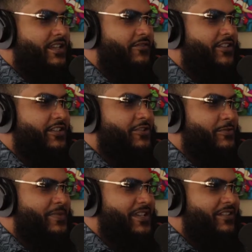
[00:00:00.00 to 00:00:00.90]
But Saving a
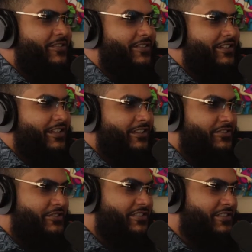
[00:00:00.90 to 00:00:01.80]
little bit on the
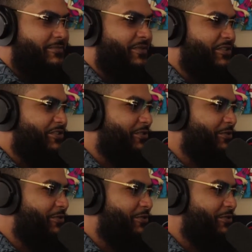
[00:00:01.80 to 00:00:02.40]
electricity bill